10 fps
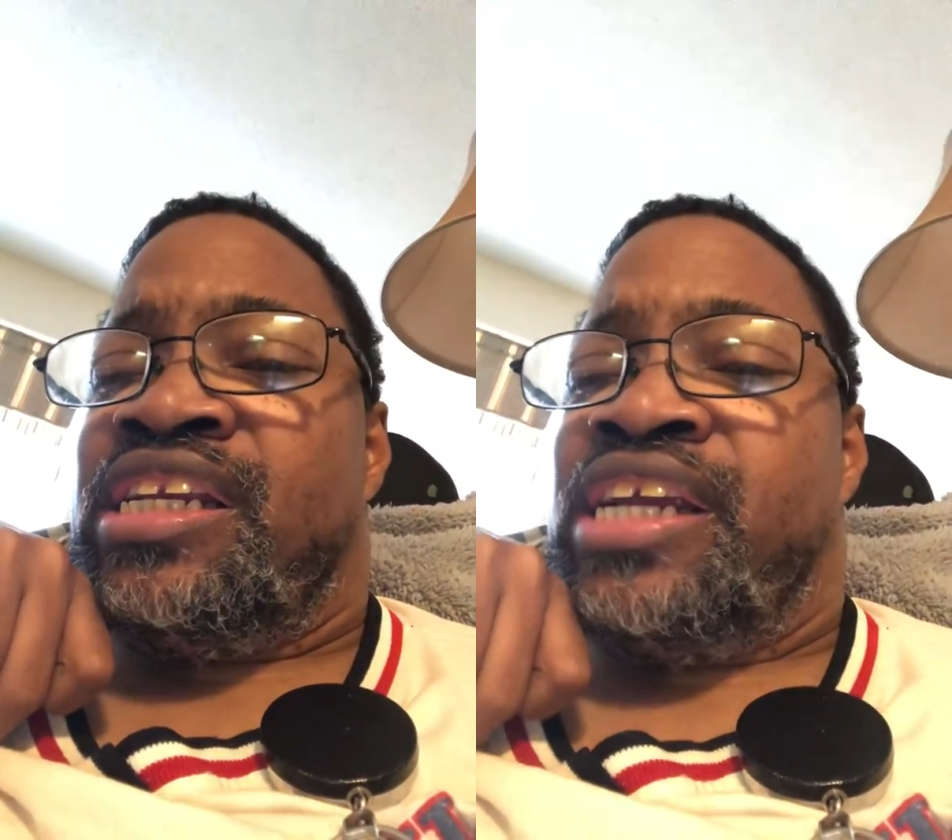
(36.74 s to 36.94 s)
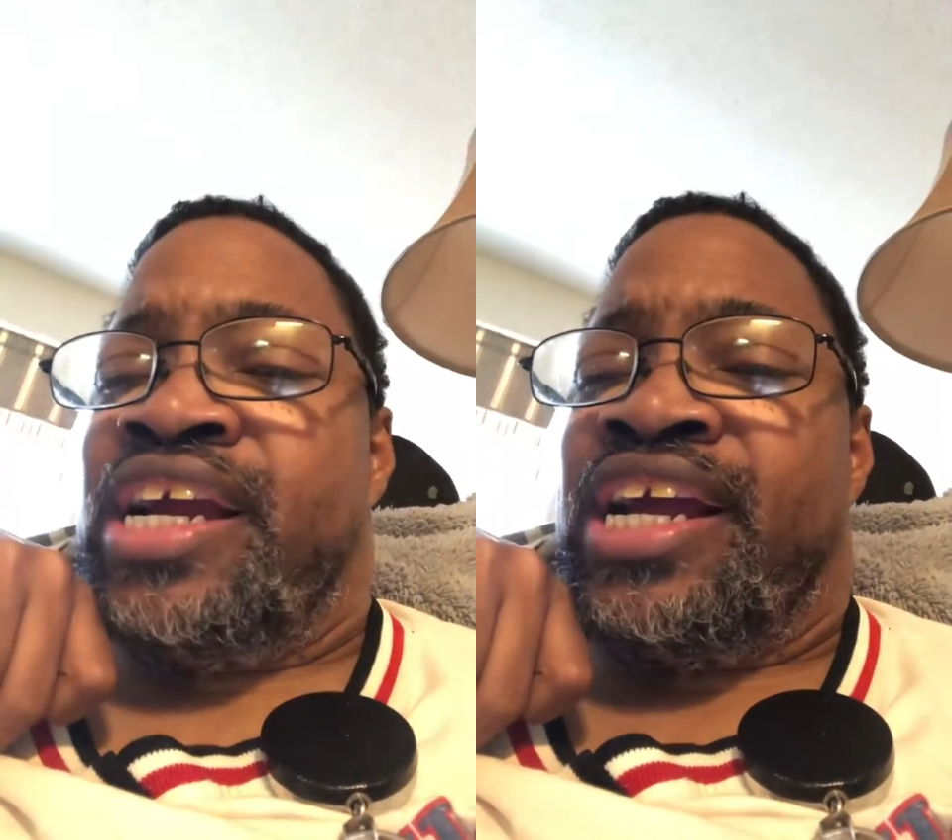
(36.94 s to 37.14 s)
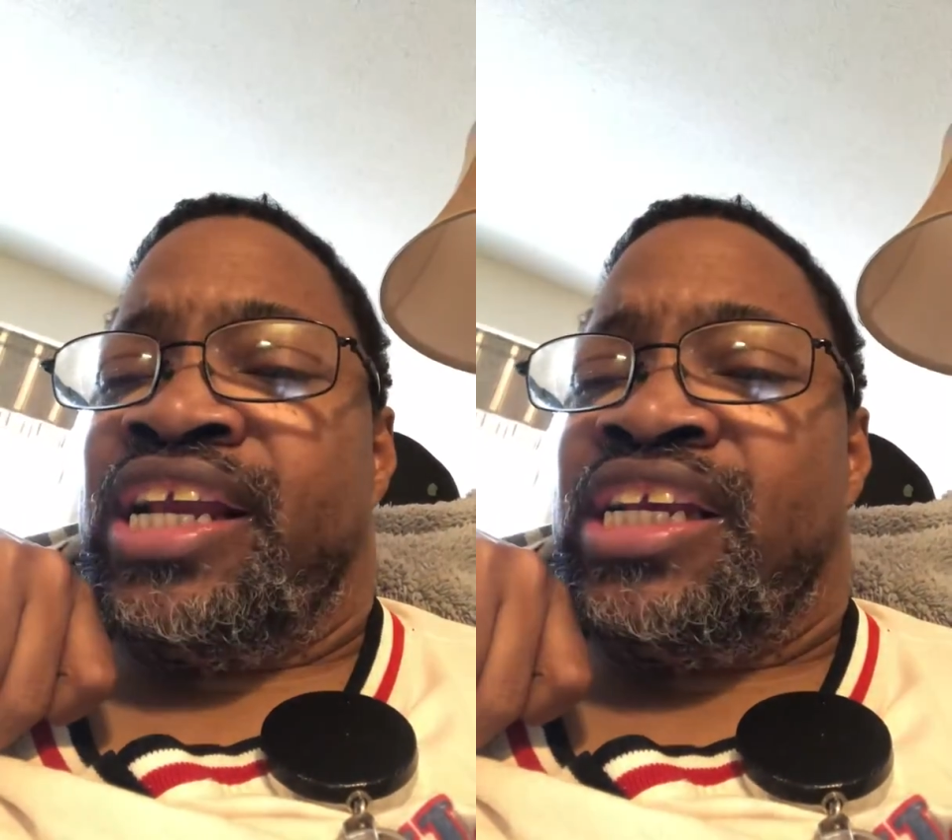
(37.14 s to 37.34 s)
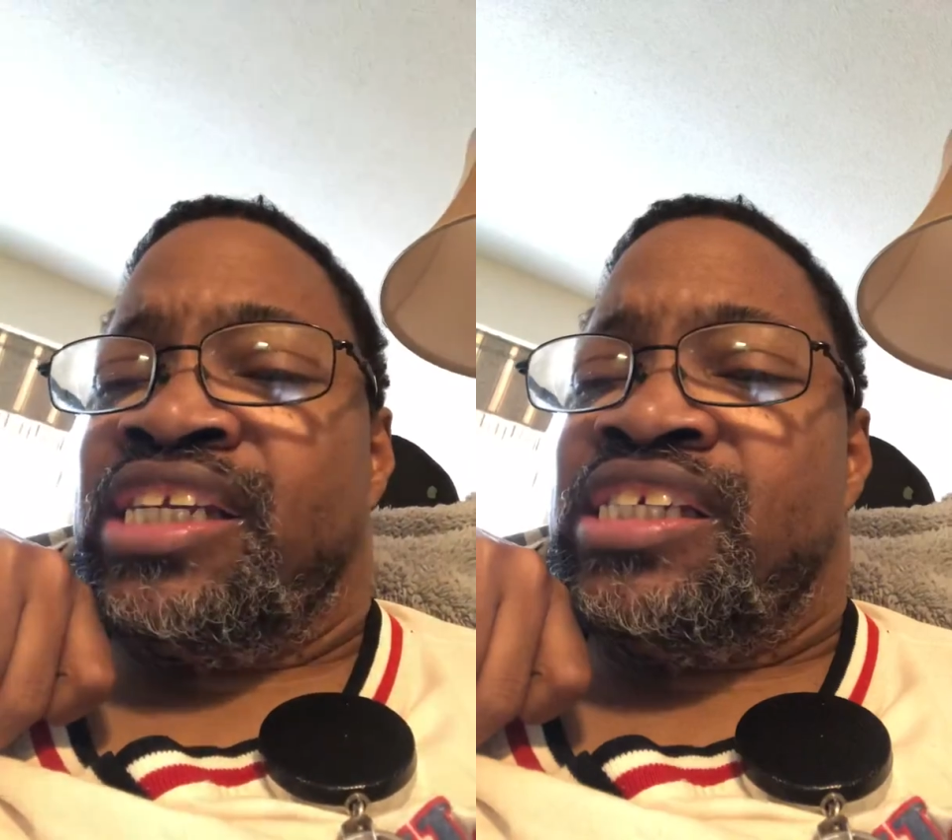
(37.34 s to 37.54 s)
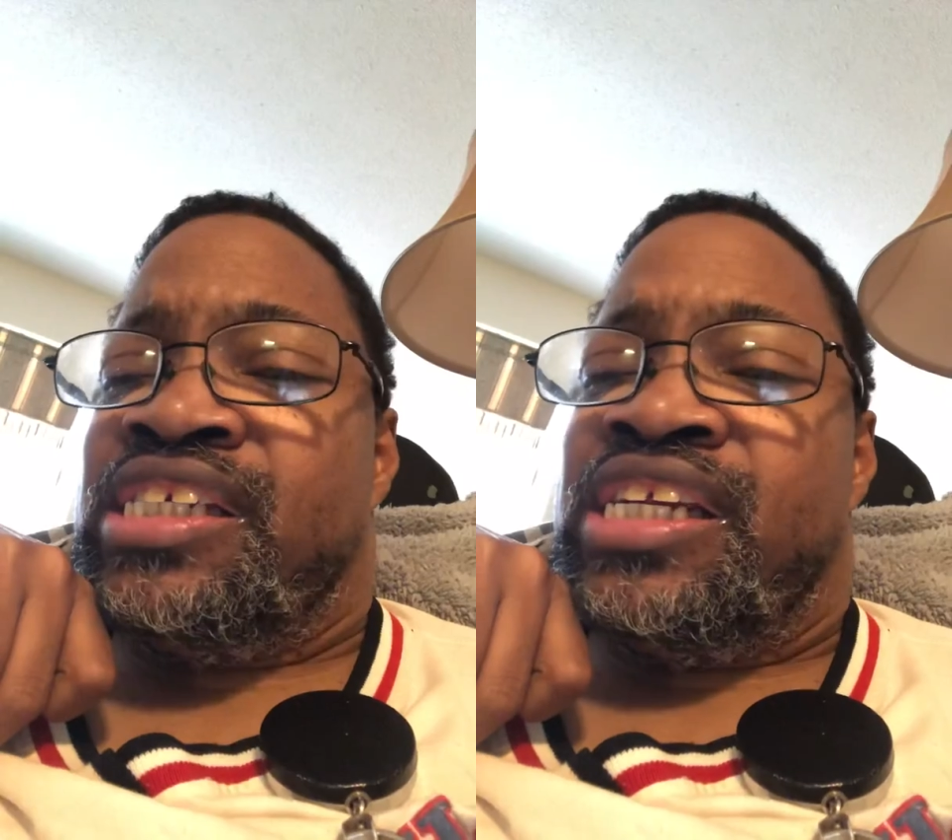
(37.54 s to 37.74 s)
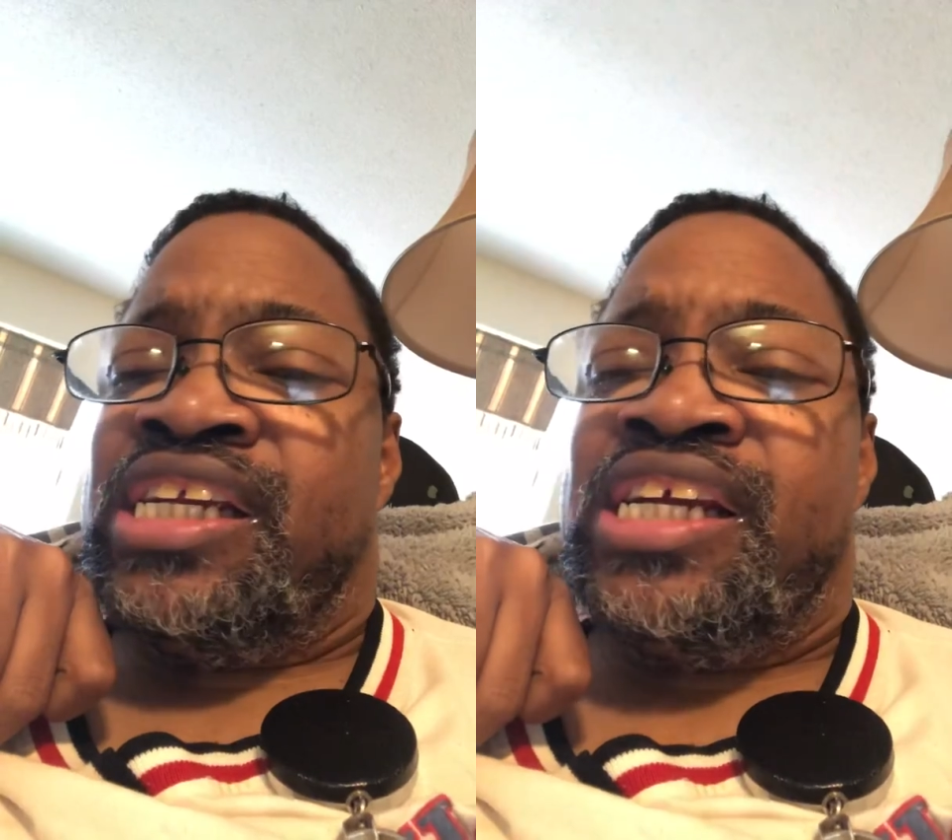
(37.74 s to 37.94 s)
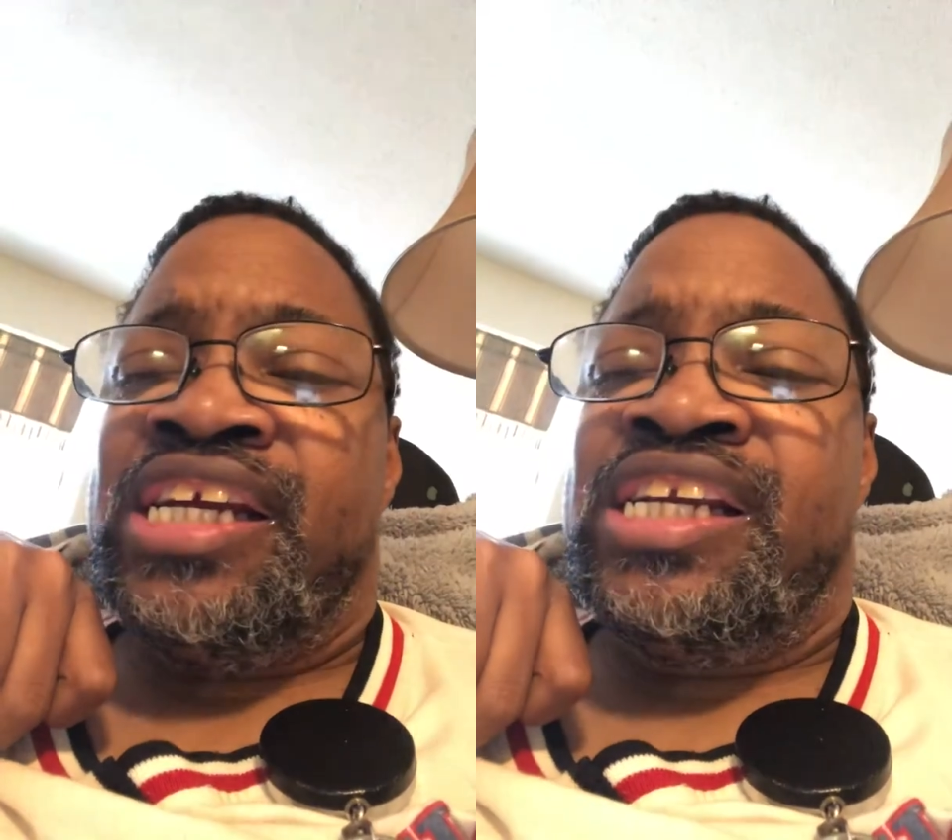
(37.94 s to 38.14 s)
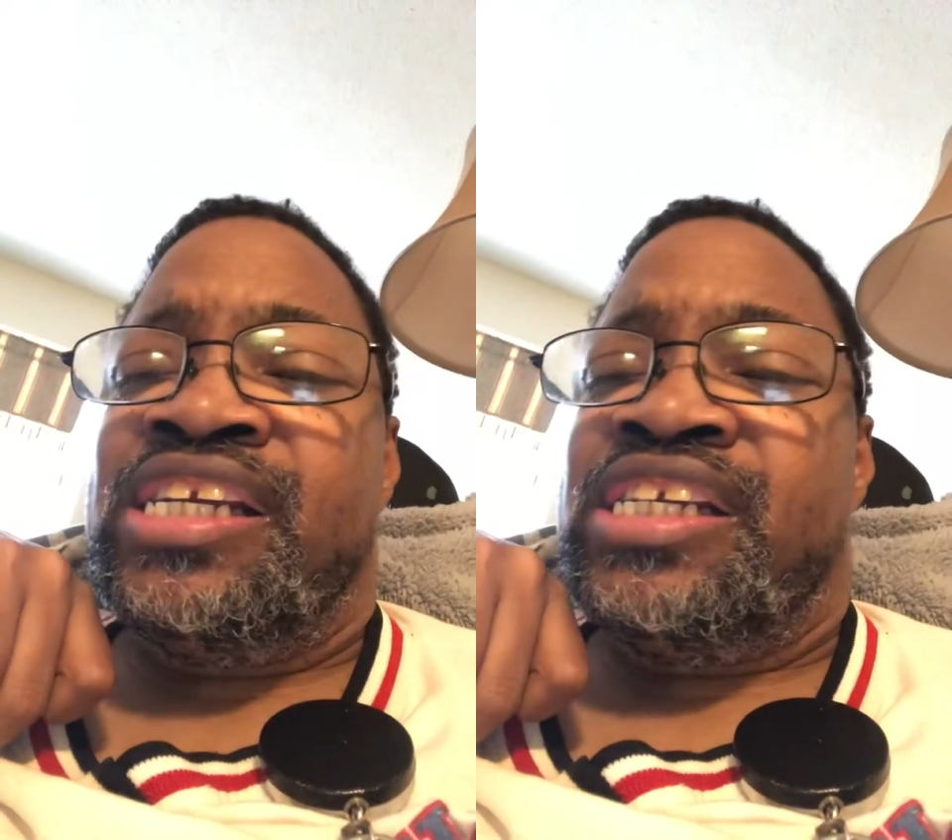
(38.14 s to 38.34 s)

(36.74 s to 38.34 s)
and he